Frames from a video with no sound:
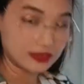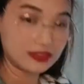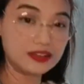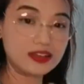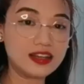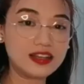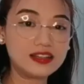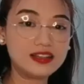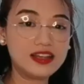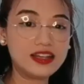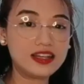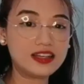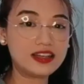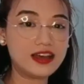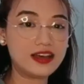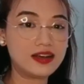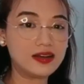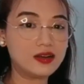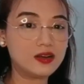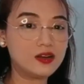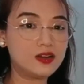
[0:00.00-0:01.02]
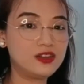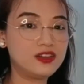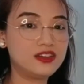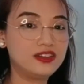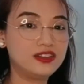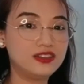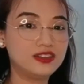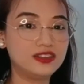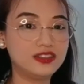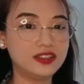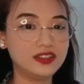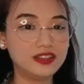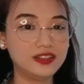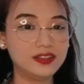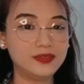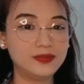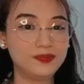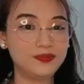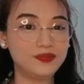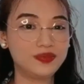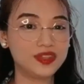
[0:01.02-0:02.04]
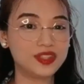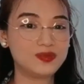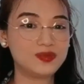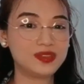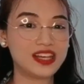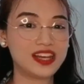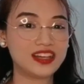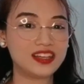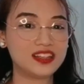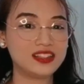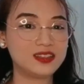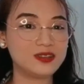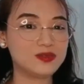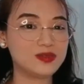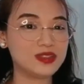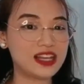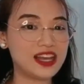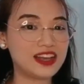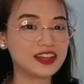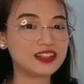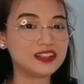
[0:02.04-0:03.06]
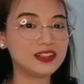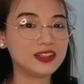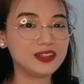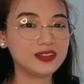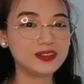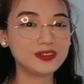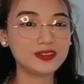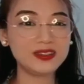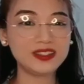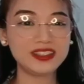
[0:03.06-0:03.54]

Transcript: I like how black and the black go.